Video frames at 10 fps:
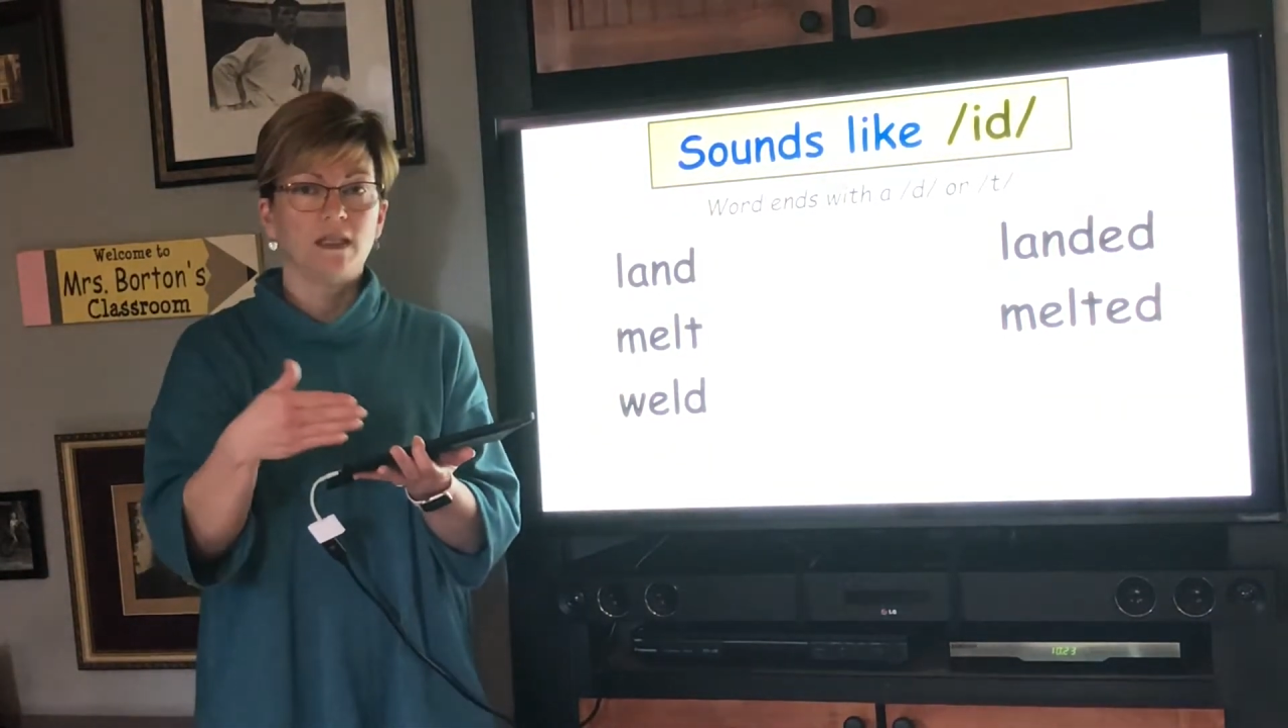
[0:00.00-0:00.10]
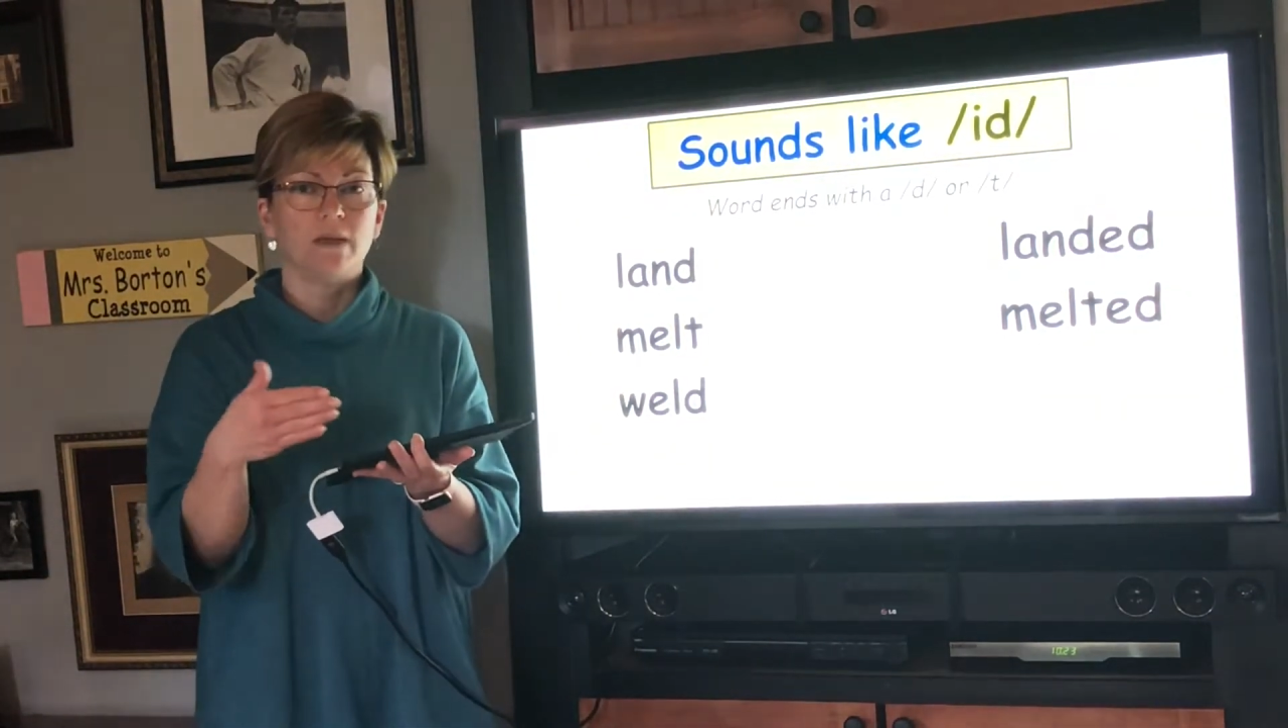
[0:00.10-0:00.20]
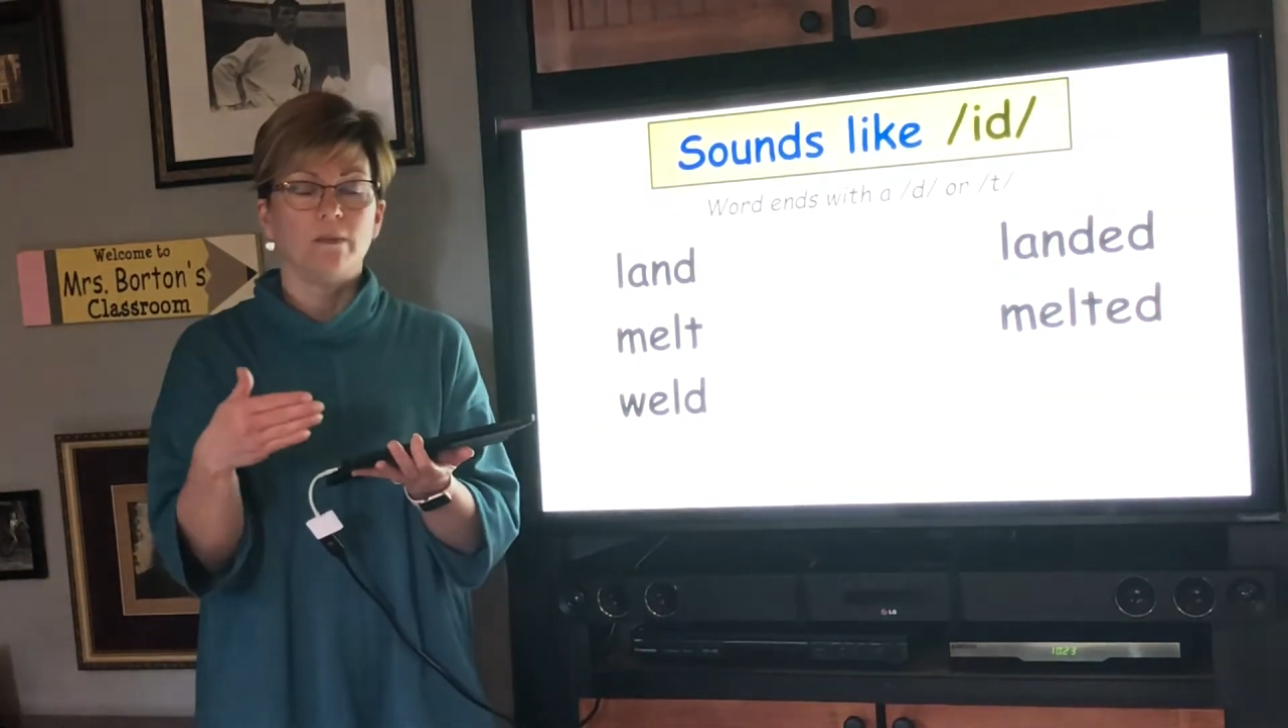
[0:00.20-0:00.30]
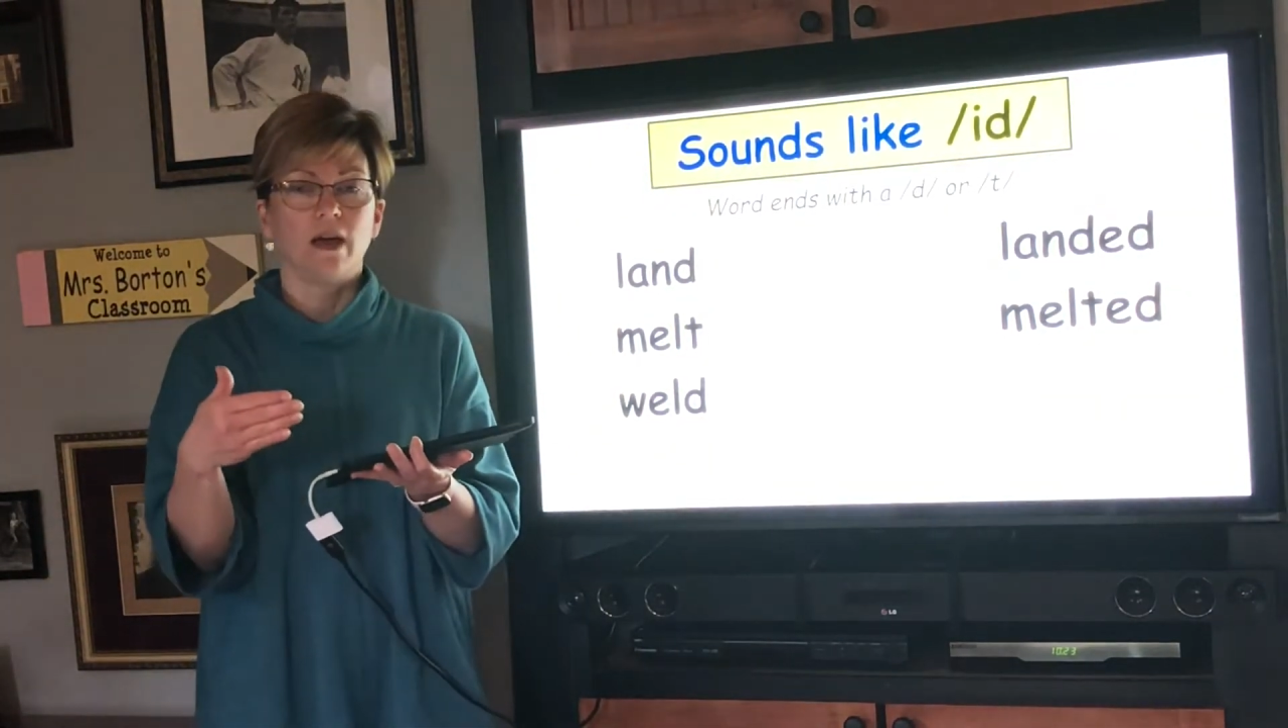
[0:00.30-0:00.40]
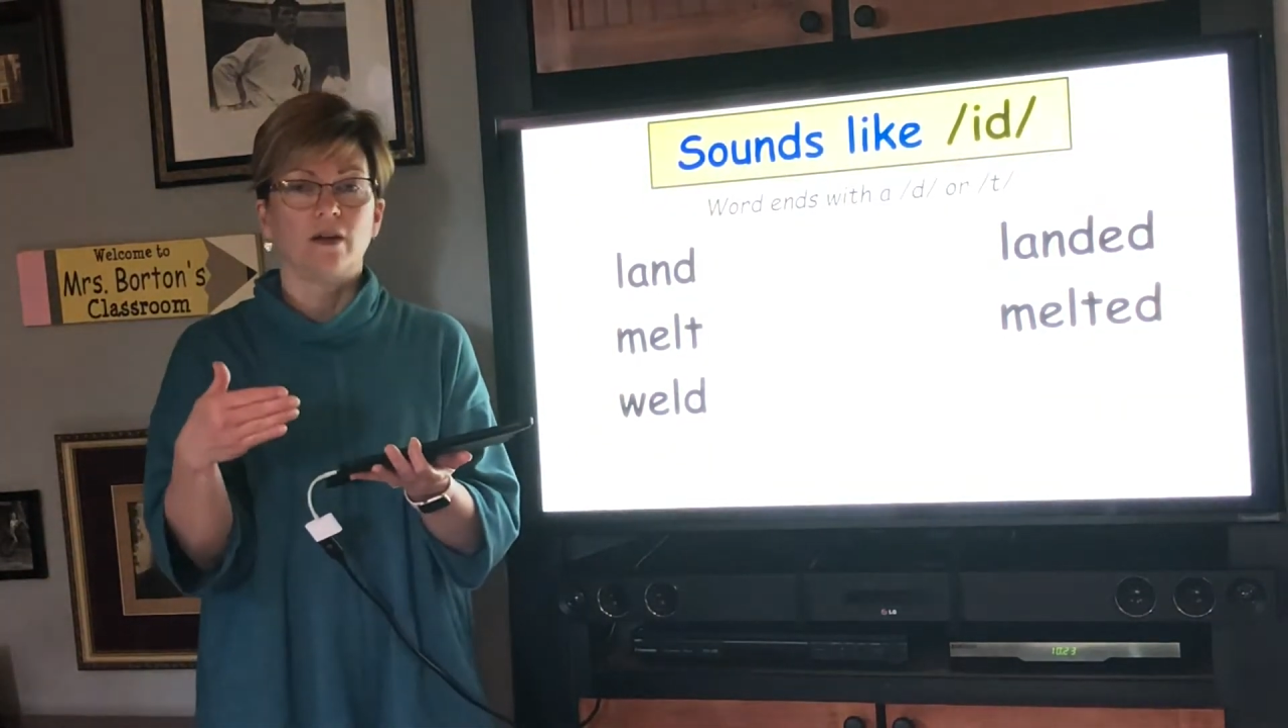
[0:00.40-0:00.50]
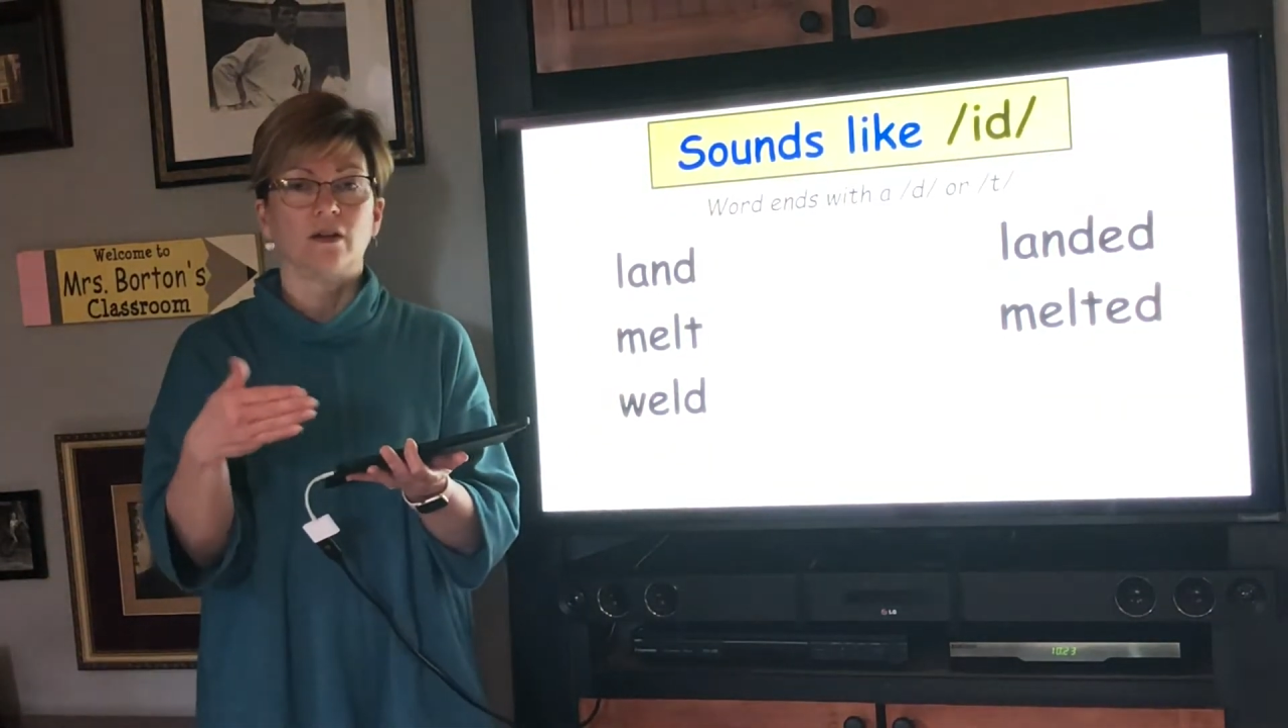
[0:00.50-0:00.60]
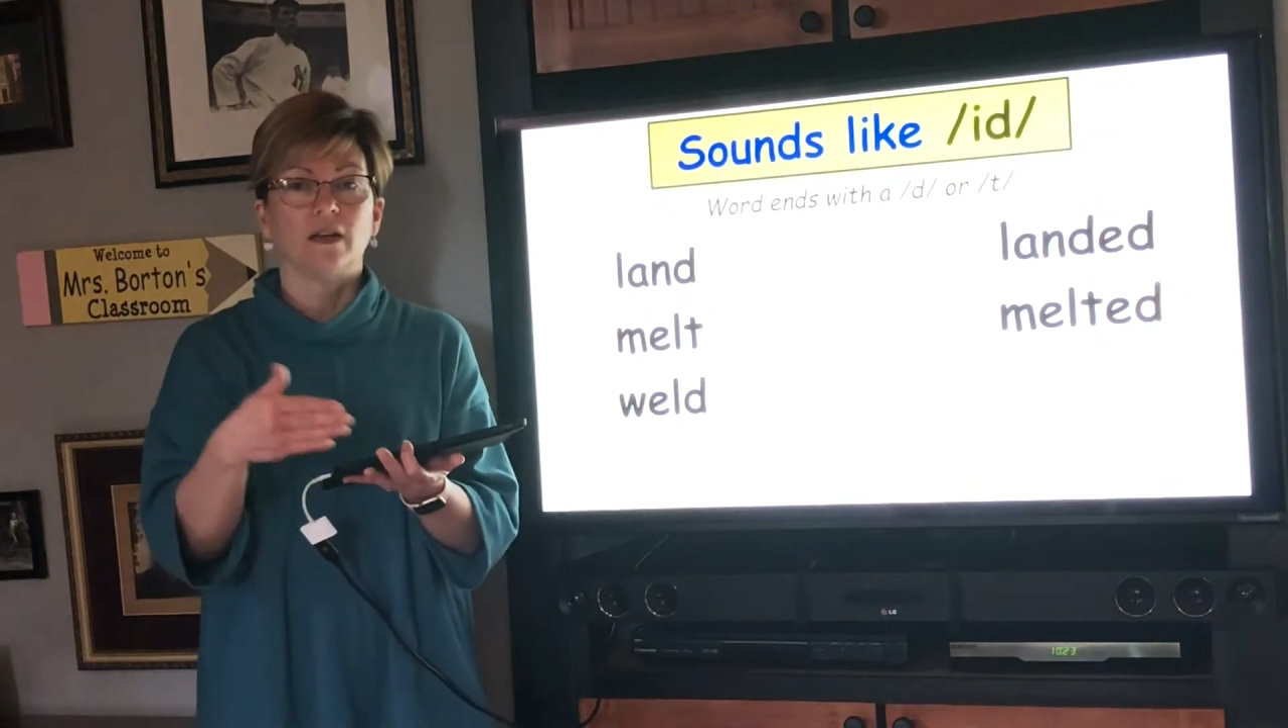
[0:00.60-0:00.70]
of metal,